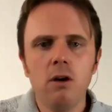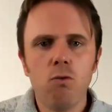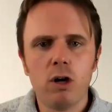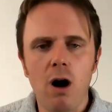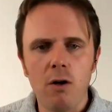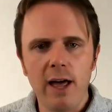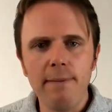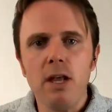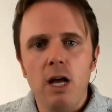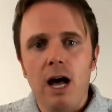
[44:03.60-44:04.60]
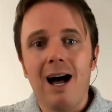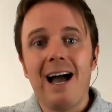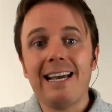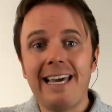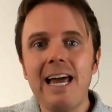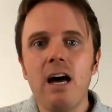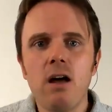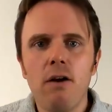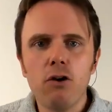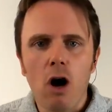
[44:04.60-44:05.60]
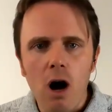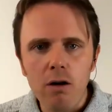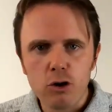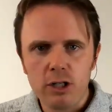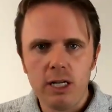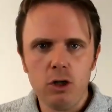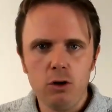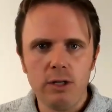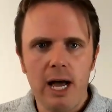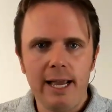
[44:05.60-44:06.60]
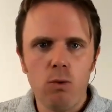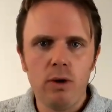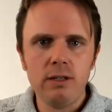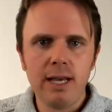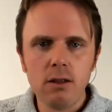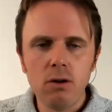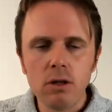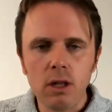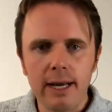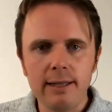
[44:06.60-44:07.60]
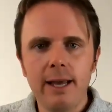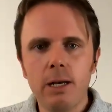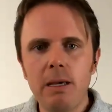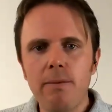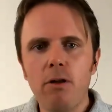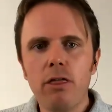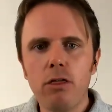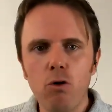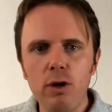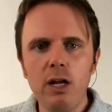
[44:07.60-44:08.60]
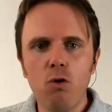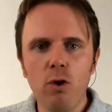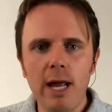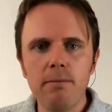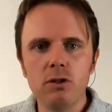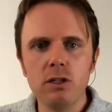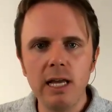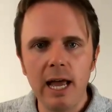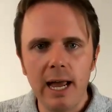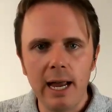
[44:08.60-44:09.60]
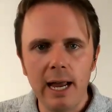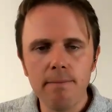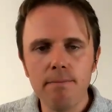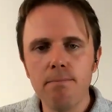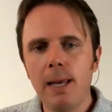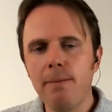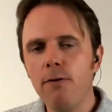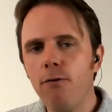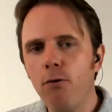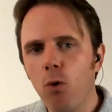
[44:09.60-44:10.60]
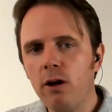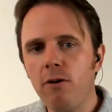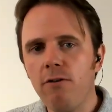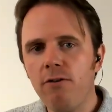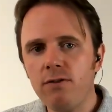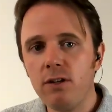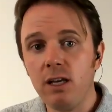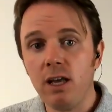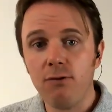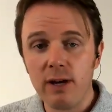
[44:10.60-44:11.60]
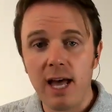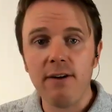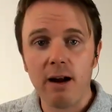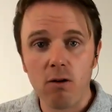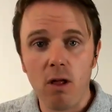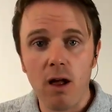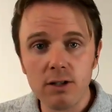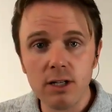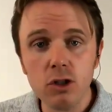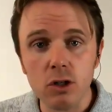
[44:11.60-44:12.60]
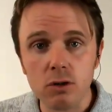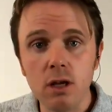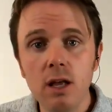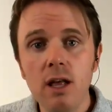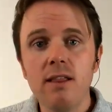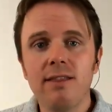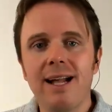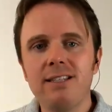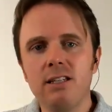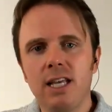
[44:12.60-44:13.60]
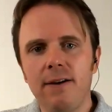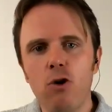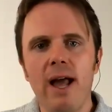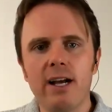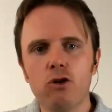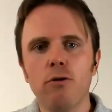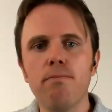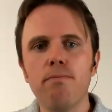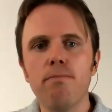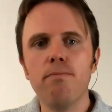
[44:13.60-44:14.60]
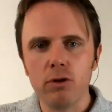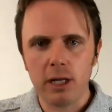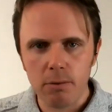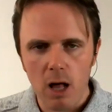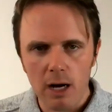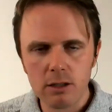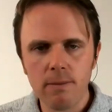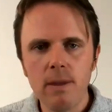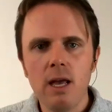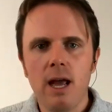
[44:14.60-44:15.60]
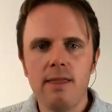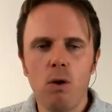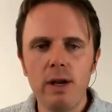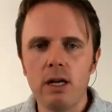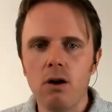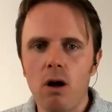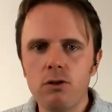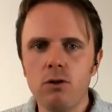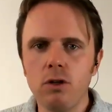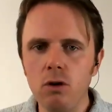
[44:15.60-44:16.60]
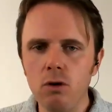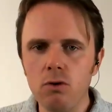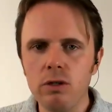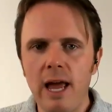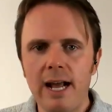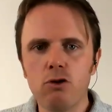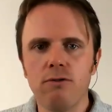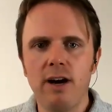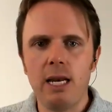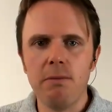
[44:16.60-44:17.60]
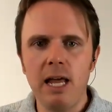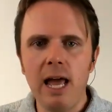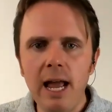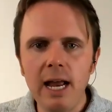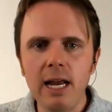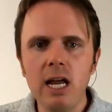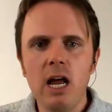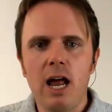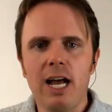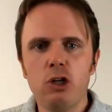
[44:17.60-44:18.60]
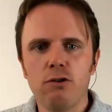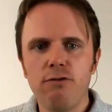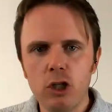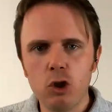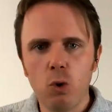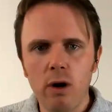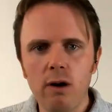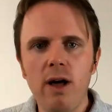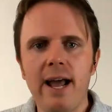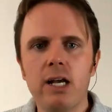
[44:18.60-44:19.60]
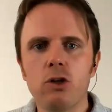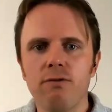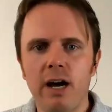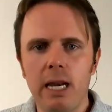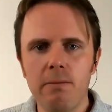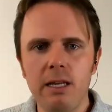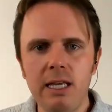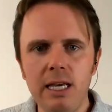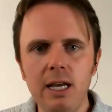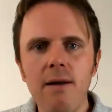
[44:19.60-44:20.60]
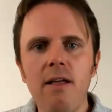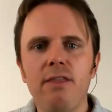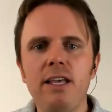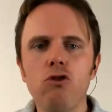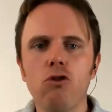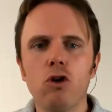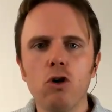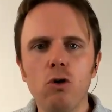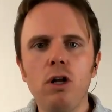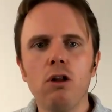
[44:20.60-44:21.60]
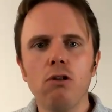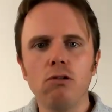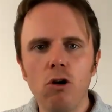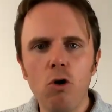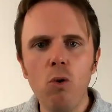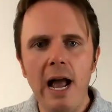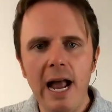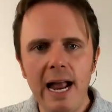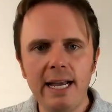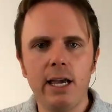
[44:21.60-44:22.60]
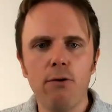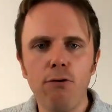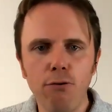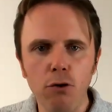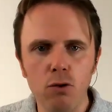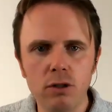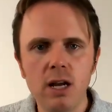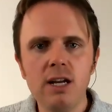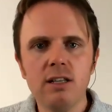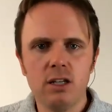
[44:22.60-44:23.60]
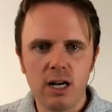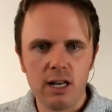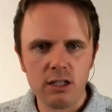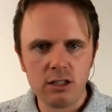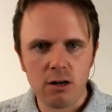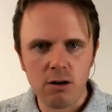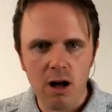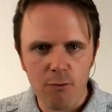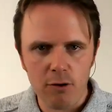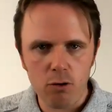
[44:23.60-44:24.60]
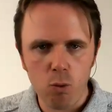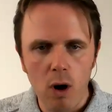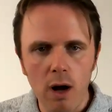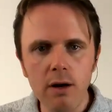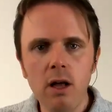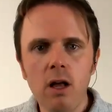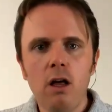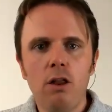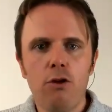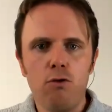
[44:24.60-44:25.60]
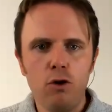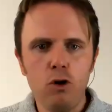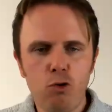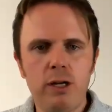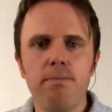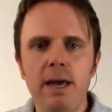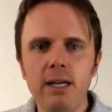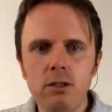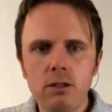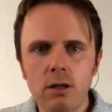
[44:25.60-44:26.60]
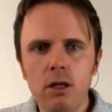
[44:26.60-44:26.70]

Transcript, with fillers: recall that, uh, get enough collagen in your diet. What does that look like? That could be about thirty grams a day, maybe forty or fifty. If we have hair loss issues, that's going to give you extra building blocks. And then we could also use extra vitamin A, extra fish oil, extra vitamin E. These are good low-hanging fruit to kind of start off with. One, they're nutrient-based.